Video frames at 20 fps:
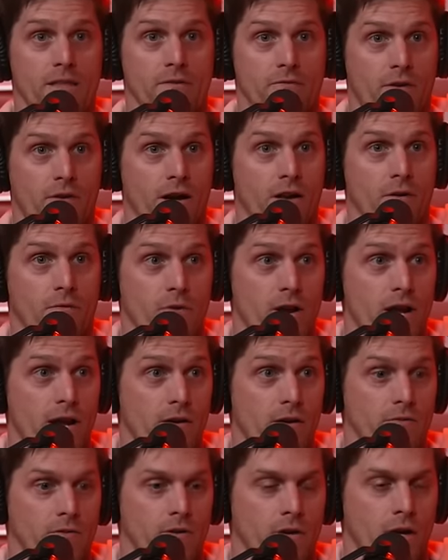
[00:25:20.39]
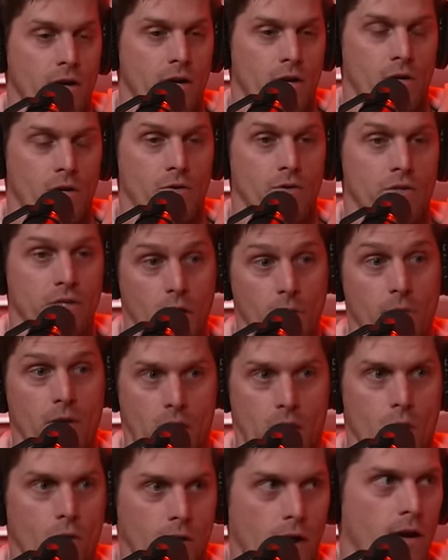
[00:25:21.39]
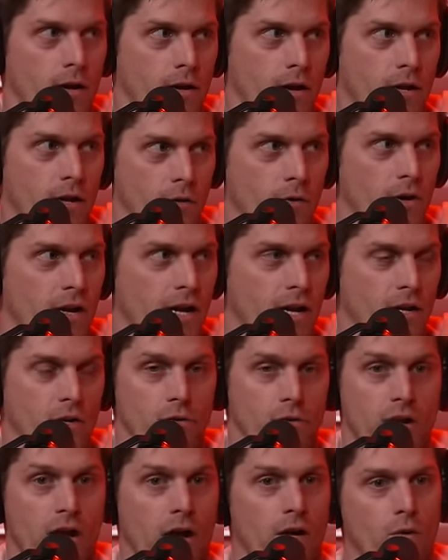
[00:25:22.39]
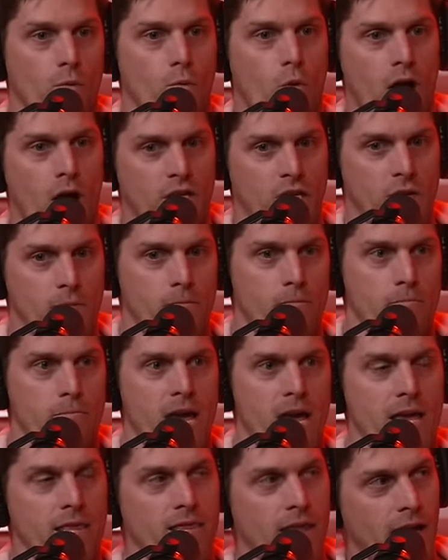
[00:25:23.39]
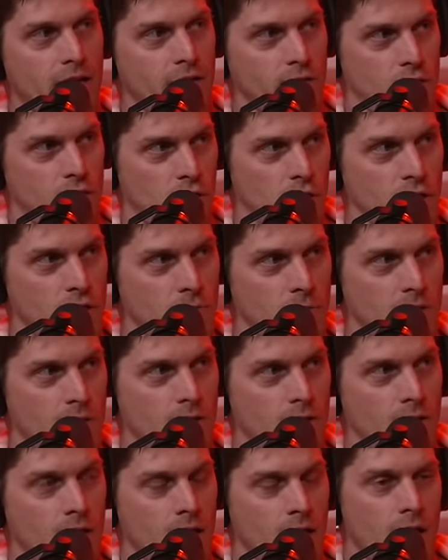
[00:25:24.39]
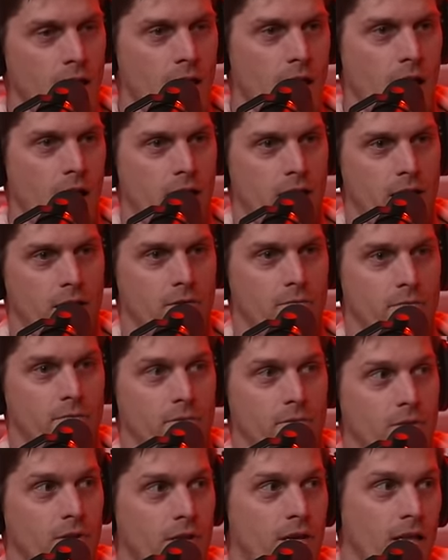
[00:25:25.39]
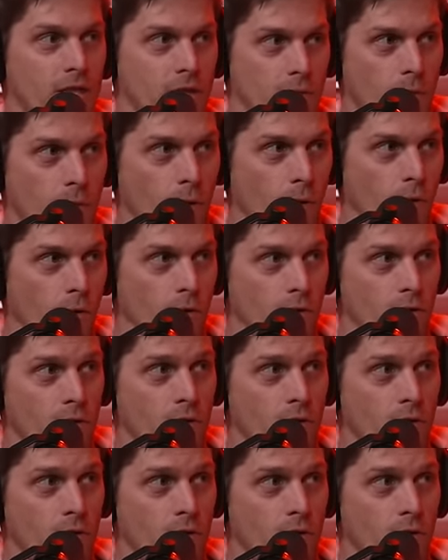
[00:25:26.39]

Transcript: the final round, you could tell him be like, okay, I know what I got to do now, and to watch him make that adjustment and. Get the pole